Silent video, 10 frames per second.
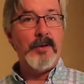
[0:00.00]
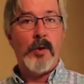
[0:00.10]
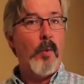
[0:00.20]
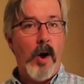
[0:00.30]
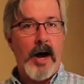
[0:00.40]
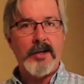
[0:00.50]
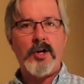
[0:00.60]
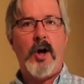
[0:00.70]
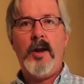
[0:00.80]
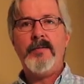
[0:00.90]
your watch,
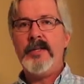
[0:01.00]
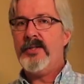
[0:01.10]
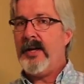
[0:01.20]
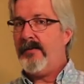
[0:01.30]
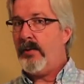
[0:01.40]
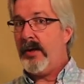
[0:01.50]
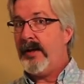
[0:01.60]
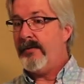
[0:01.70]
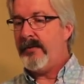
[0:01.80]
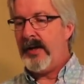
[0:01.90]
all of this stuff will
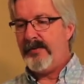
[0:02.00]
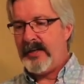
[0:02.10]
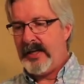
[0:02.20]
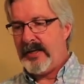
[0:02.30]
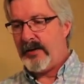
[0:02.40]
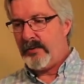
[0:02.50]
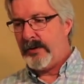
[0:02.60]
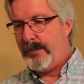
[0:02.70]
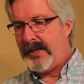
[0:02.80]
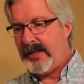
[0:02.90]
have taken a
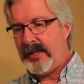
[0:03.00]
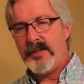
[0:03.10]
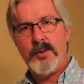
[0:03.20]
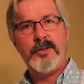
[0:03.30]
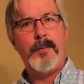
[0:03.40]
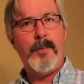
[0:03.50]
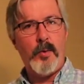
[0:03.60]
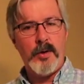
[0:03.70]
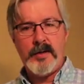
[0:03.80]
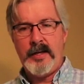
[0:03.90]
real beating. So it's
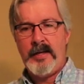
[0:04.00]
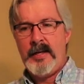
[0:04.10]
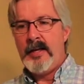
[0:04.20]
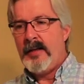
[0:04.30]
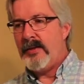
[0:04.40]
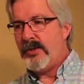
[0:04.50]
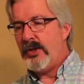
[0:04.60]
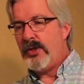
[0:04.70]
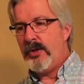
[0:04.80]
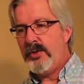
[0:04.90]
important that
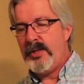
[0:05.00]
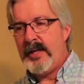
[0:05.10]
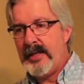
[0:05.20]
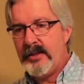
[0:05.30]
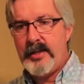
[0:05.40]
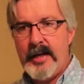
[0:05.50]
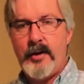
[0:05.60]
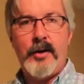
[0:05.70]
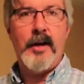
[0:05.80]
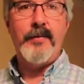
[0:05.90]
you choose things that
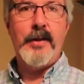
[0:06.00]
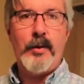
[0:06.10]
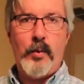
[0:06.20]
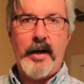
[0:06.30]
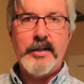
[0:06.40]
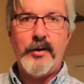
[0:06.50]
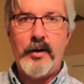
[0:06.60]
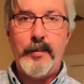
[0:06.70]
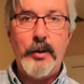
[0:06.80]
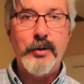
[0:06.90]
are quite
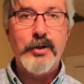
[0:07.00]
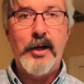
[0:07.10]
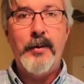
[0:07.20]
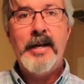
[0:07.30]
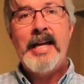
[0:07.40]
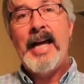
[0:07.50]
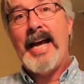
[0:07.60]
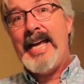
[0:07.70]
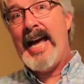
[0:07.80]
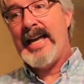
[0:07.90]
durable. So
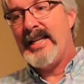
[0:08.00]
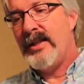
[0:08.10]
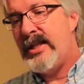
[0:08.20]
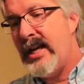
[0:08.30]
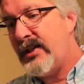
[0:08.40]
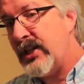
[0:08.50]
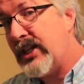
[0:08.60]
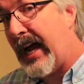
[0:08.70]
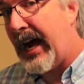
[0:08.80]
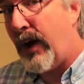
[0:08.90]
again, this is
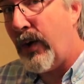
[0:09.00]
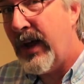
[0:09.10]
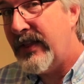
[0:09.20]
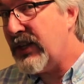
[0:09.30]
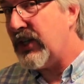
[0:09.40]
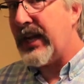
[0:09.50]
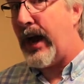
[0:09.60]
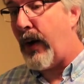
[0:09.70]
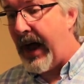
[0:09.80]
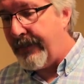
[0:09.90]
how
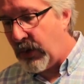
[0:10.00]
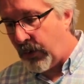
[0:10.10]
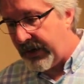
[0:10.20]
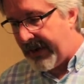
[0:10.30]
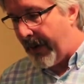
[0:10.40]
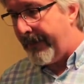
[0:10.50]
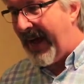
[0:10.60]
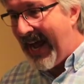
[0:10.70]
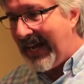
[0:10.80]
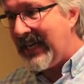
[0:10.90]
I'm going about
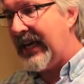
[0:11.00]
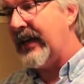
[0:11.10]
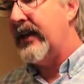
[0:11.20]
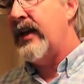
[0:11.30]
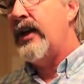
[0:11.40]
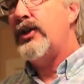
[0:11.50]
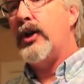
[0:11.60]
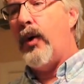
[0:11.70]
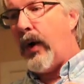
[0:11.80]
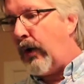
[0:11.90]
packing to
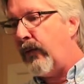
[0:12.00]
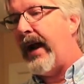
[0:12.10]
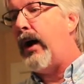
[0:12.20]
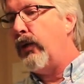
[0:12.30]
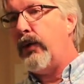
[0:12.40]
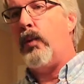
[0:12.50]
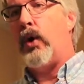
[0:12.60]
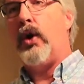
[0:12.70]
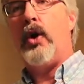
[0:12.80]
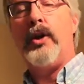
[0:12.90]
go around the
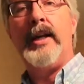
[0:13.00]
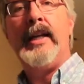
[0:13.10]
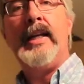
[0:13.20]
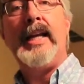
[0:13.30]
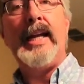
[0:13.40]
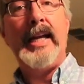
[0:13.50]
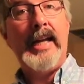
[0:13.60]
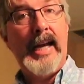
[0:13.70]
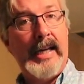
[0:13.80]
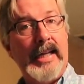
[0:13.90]
world
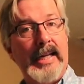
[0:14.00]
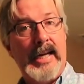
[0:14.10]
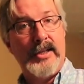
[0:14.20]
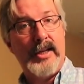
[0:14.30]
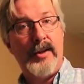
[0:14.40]
in 80 days. I